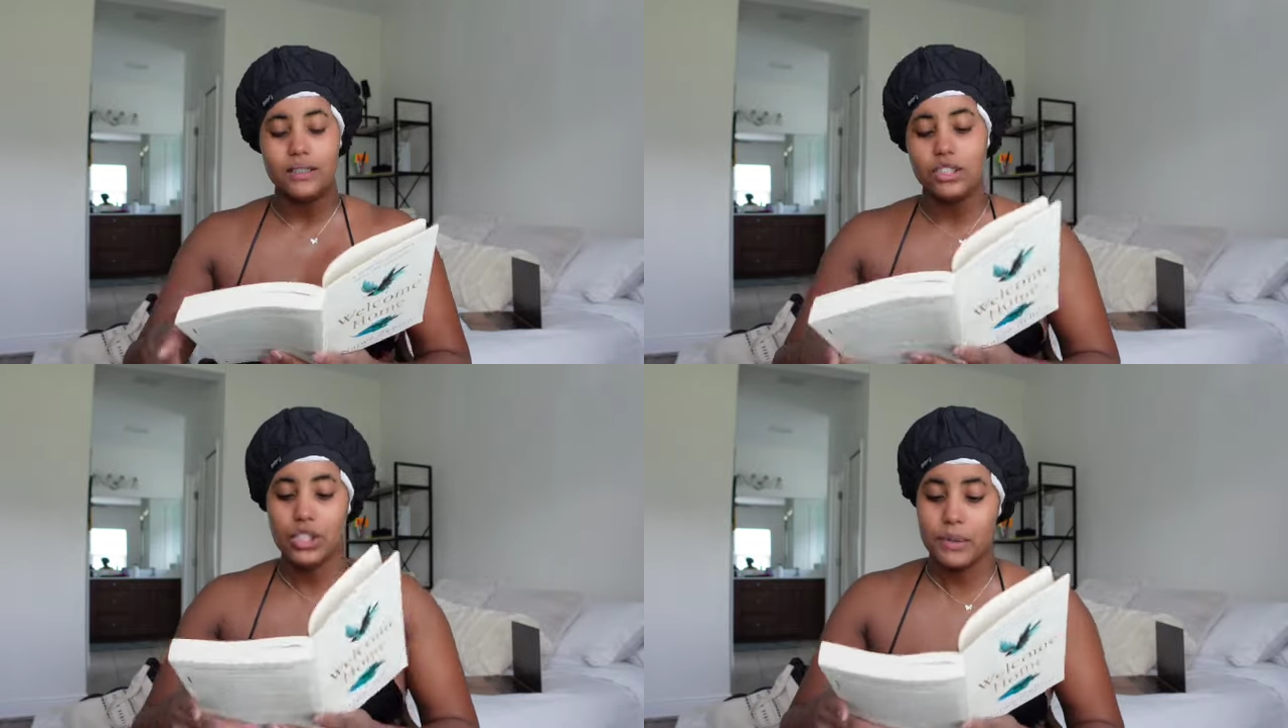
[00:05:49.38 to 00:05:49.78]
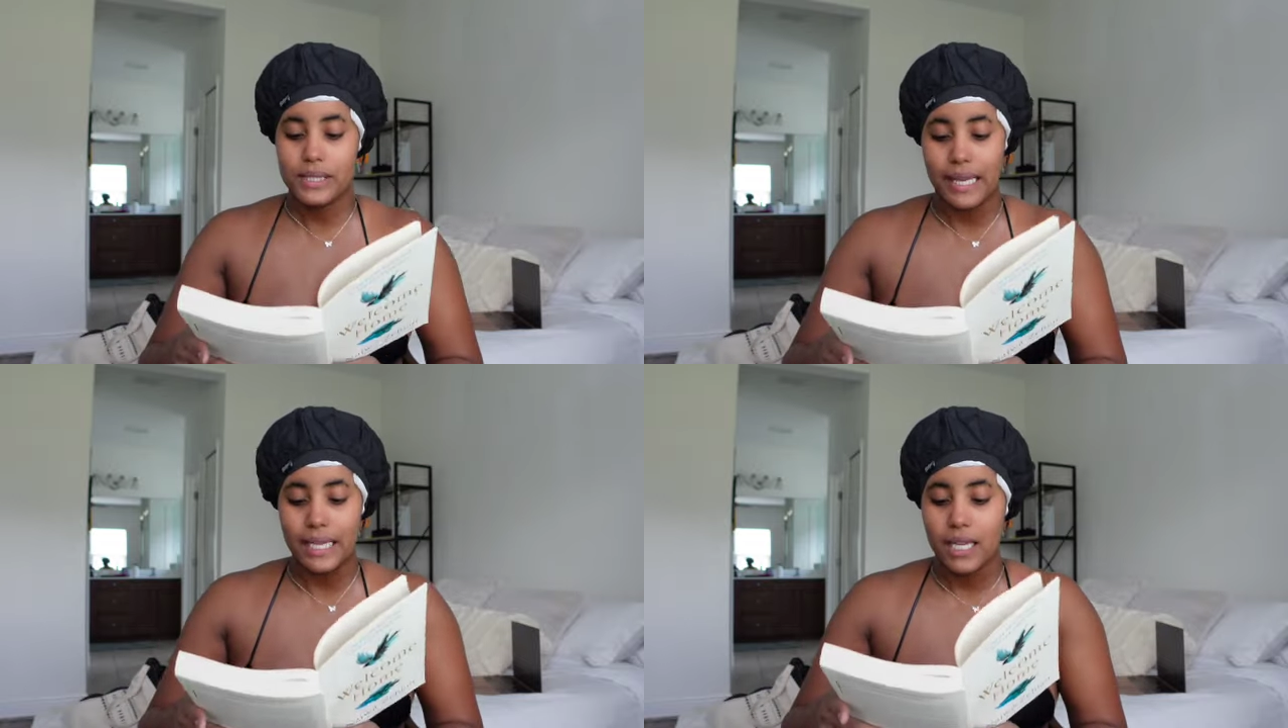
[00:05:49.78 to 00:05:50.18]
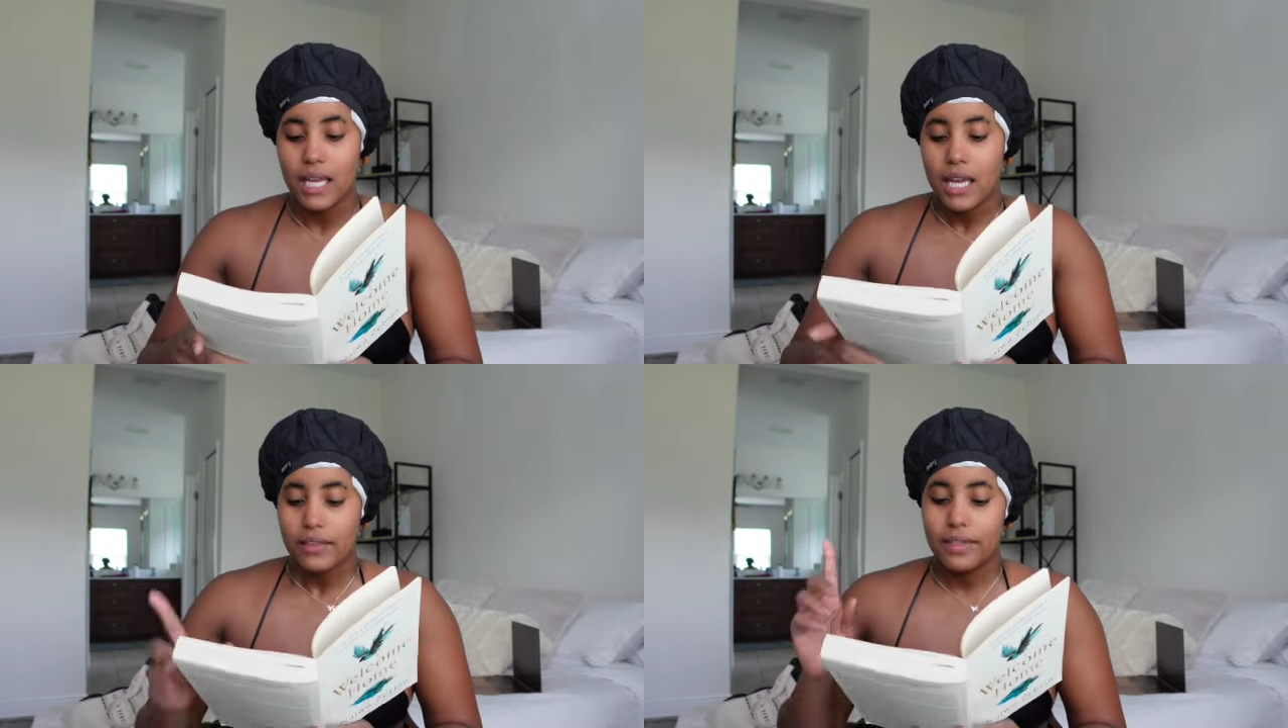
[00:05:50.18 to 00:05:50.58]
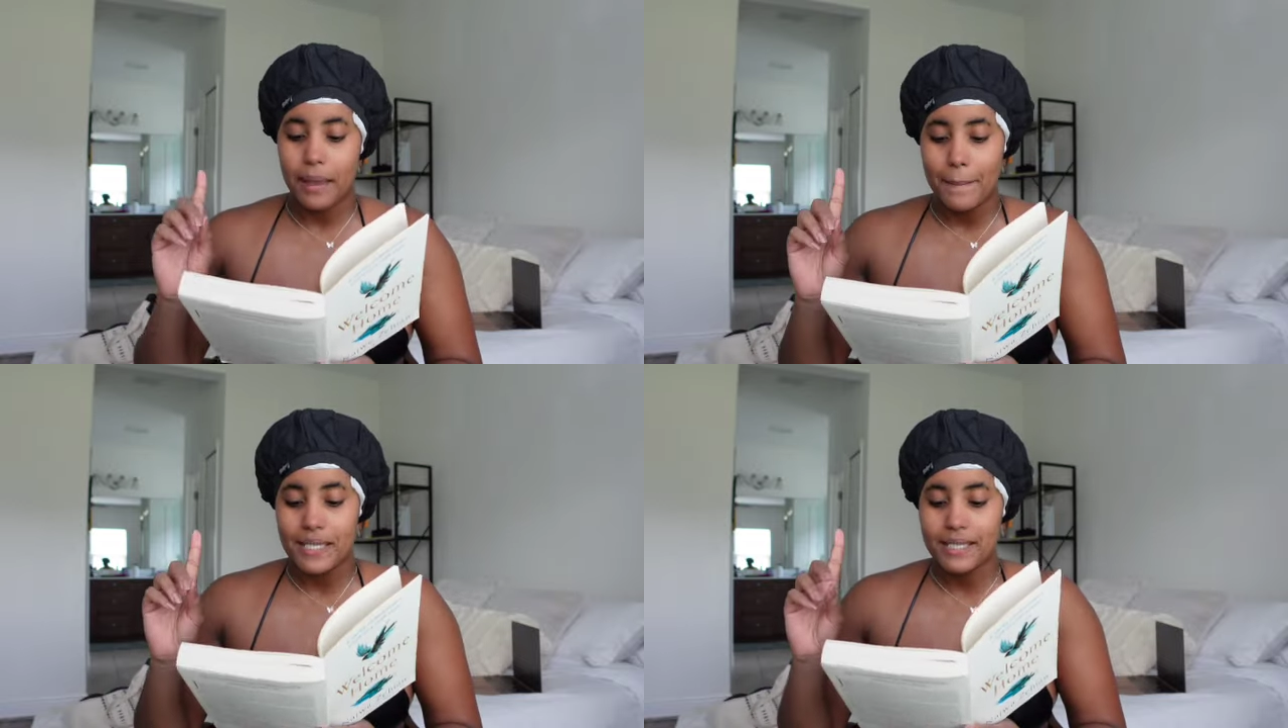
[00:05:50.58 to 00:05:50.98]
She was like,
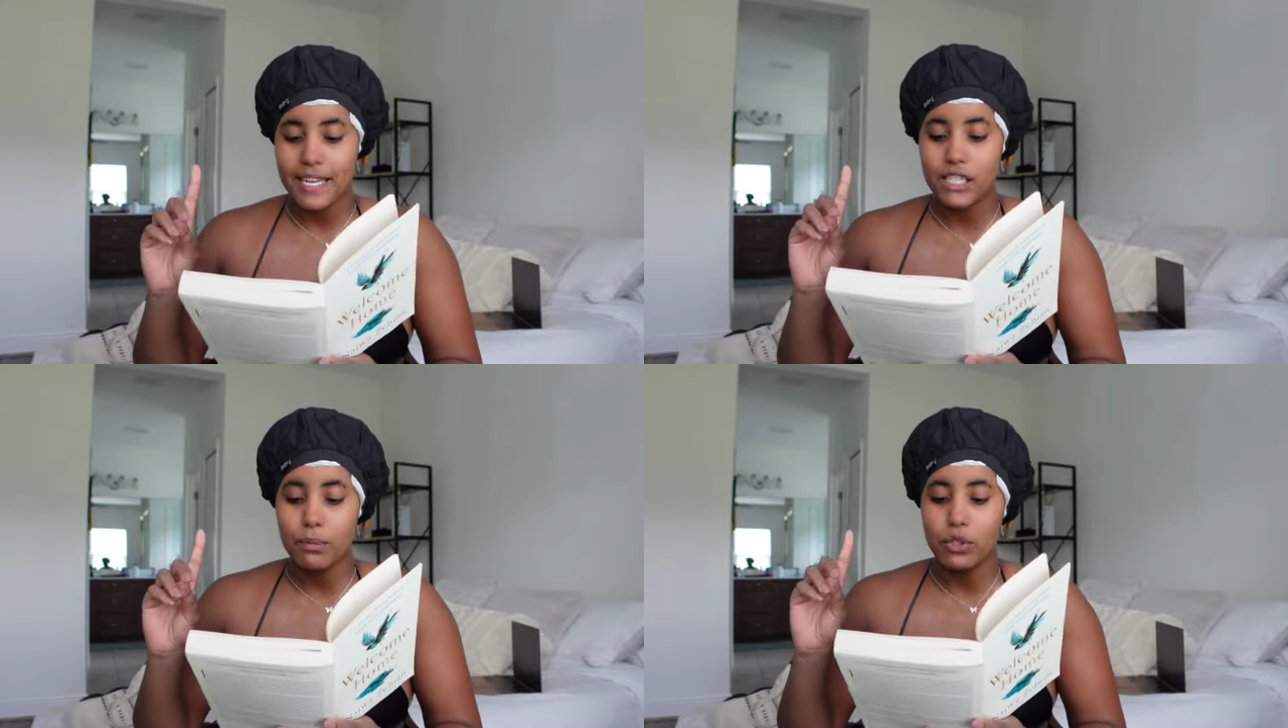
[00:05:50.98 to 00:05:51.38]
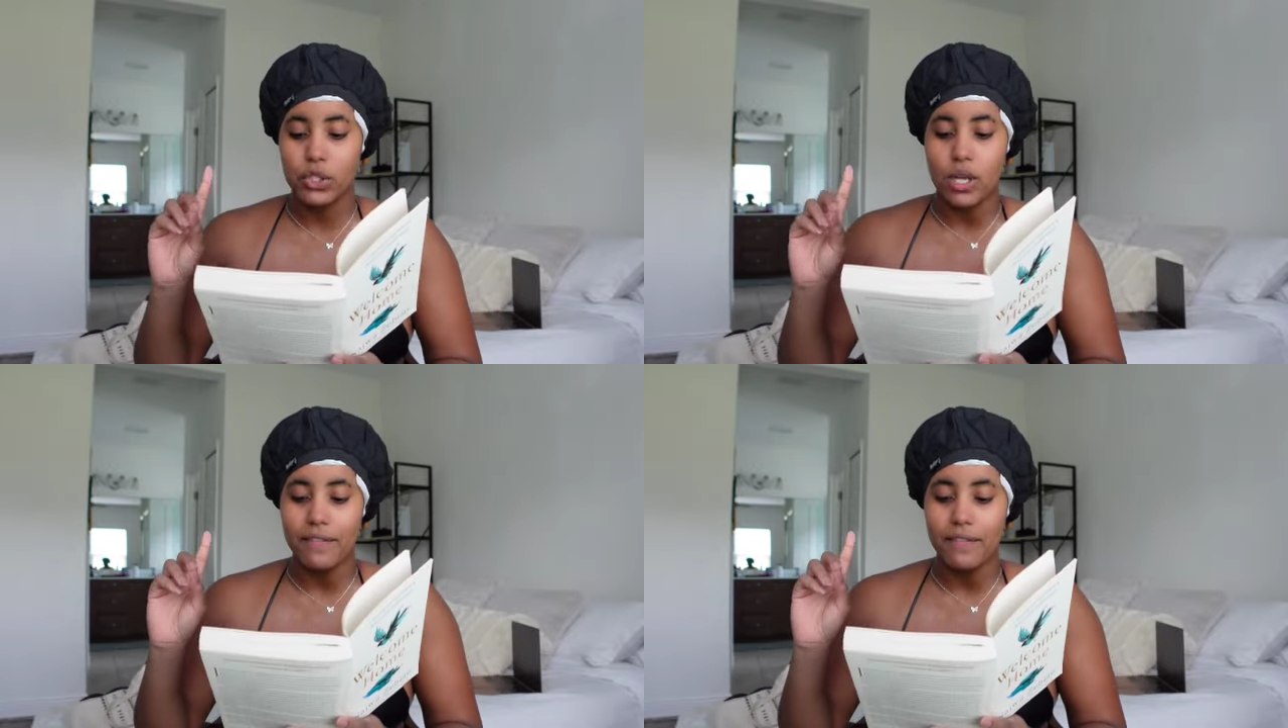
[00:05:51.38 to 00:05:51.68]
the mistakes most